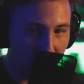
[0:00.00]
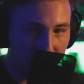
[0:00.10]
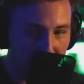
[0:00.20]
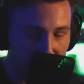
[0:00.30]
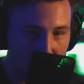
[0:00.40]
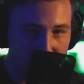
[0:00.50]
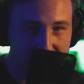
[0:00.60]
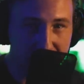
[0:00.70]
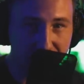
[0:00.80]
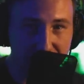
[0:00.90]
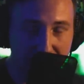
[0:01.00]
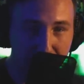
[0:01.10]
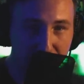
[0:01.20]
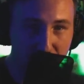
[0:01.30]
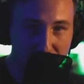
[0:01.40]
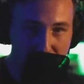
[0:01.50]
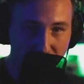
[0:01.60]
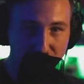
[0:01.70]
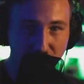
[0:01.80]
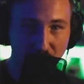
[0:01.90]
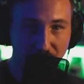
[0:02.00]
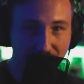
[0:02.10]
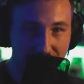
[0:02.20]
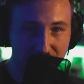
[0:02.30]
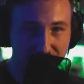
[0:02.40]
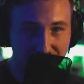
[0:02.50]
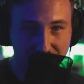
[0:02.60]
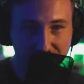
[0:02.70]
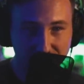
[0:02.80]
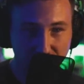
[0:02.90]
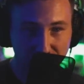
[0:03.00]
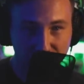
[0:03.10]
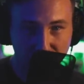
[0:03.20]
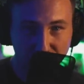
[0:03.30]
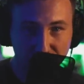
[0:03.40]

before CV happened, we showed you all the exercises and all the drills